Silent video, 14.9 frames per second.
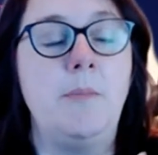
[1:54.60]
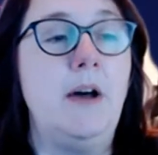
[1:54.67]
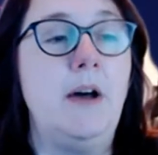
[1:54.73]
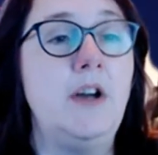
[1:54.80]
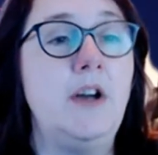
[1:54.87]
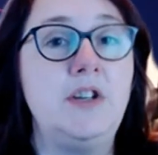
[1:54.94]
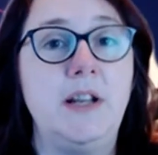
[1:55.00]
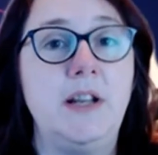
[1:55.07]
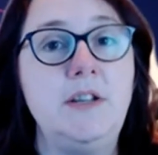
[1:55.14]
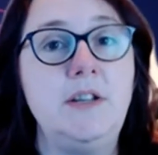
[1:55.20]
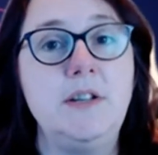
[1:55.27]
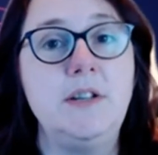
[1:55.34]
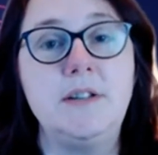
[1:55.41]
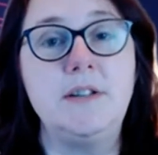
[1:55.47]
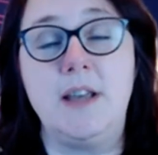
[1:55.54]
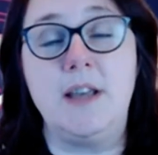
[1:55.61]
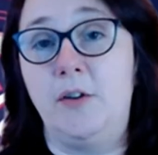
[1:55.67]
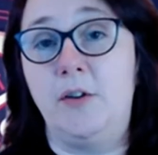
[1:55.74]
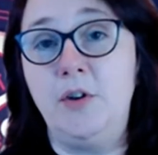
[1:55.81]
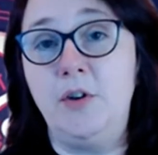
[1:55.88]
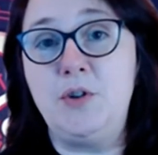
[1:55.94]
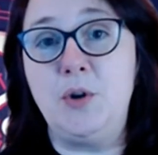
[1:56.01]
Power Virtual Agents,
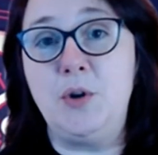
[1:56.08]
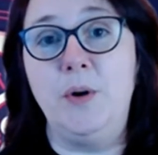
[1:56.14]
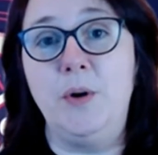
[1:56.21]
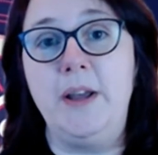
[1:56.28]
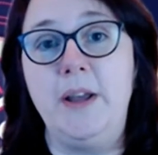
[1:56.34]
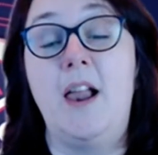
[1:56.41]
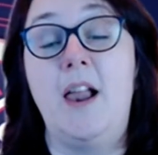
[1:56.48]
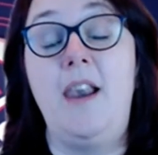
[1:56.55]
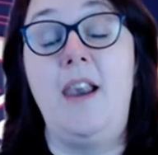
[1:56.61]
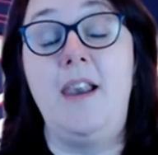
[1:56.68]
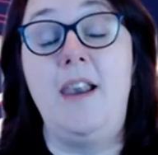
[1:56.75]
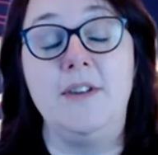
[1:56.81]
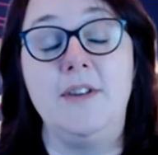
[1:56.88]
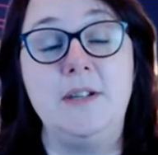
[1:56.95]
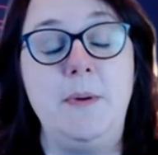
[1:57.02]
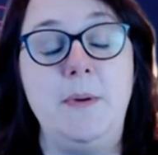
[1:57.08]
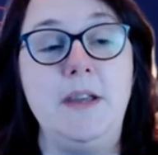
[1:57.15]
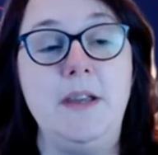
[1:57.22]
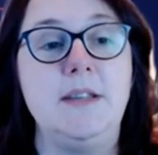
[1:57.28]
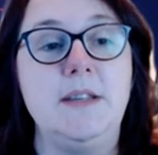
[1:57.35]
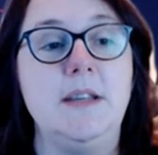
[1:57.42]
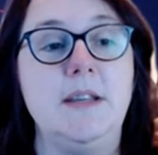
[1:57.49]
our new toy, love it to
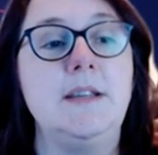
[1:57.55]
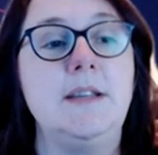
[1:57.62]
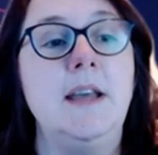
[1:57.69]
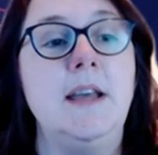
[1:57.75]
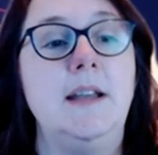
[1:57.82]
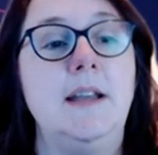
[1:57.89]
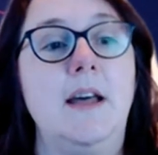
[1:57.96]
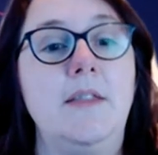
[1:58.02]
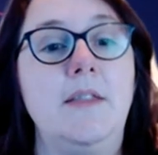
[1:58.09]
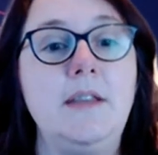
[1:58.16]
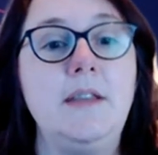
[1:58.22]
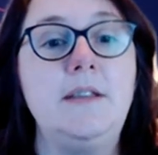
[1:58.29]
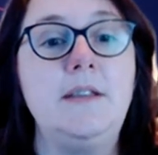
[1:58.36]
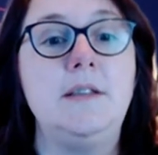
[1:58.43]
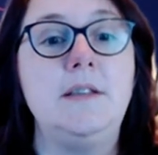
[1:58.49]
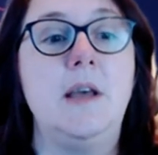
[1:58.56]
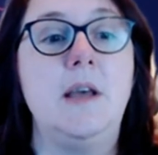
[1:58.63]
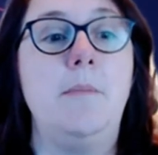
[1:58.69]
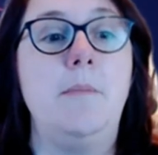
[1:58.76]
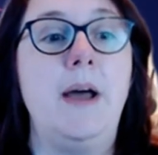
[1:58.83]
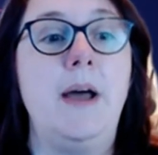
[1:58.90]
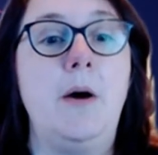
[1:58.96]
pieces. Now, this is
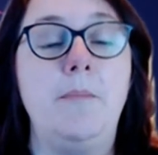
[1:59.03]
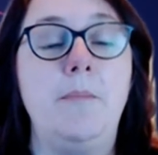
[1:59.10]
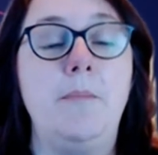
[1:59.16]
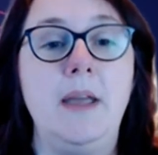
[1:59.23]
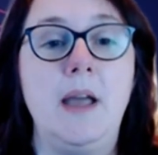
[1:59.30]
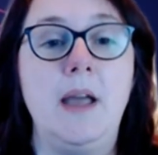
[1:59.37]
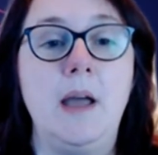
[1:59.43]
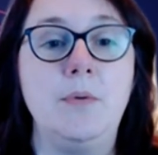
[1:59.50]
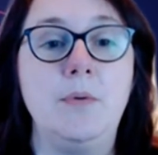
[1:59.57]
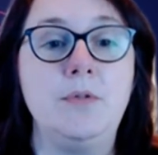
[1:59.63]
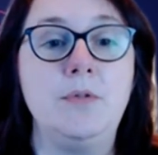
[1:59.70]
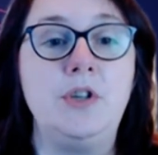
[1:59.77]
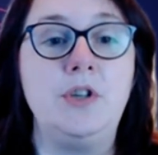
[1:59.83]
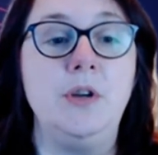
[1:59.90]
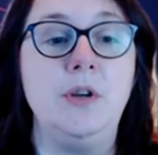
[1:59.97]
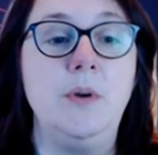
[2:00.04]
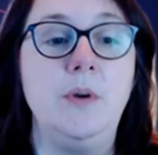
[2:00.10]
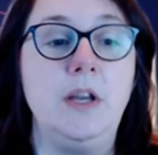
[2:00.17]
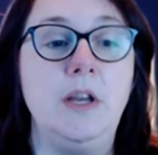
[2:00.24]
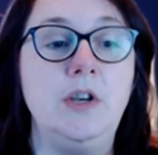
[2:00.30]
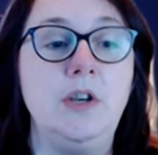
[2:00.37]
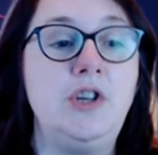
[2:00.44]
about being able to
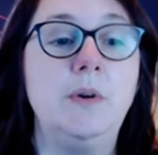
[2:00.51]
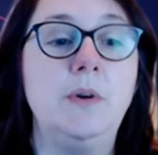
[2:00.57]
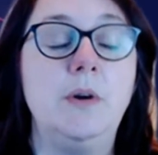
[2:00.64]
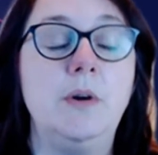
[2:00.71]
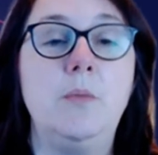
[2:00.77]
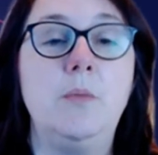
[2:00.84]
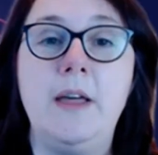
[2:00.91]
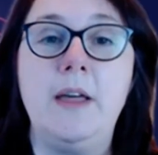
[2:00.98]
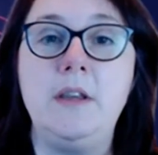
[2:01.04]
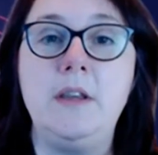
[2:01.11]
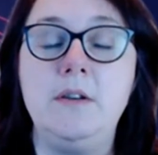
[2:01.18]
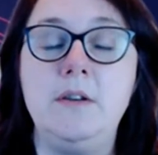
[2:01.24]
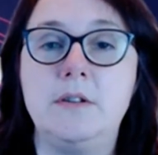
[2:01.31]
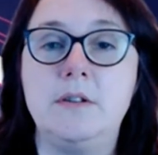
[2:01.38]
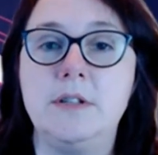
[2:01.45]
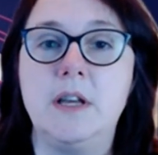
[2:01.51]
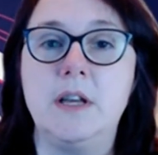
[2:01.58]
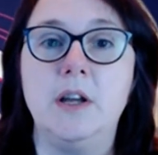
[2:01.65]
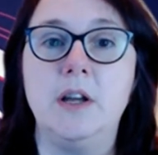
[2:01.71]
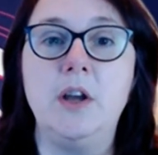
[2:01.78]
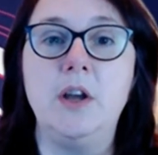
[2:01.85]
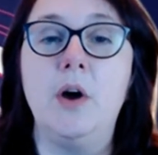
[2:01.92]
intuit where the user is going
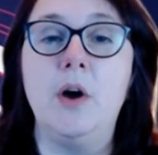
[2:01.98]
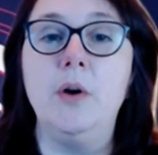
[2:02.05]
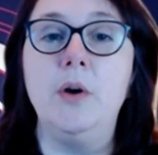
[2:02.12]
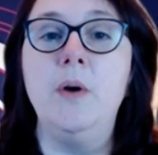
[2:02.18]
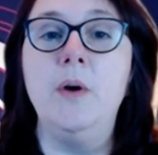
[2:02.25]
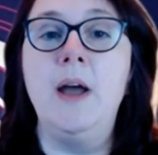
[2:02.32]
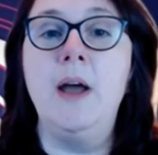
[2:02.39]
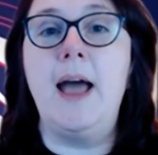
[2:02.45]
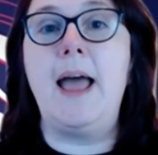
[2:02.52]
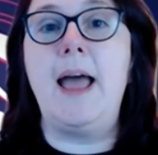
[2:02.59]
to go